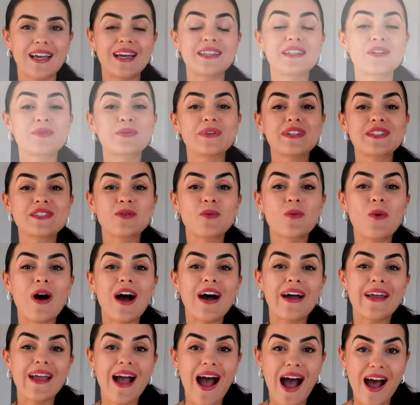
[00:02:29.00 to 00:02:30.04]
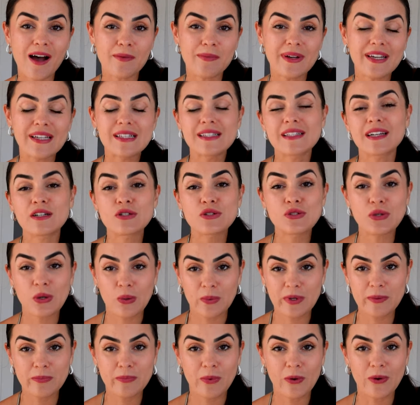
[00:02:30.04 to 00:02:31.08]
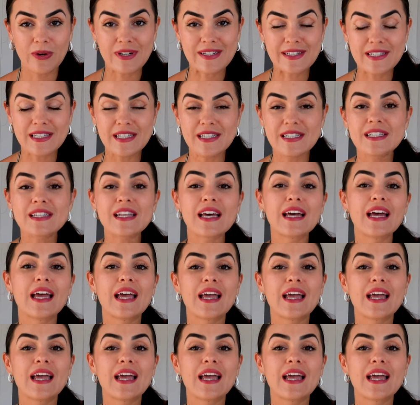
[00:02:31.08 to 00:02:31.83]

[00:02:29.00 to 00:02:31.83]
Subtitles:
And the reason why habits are so important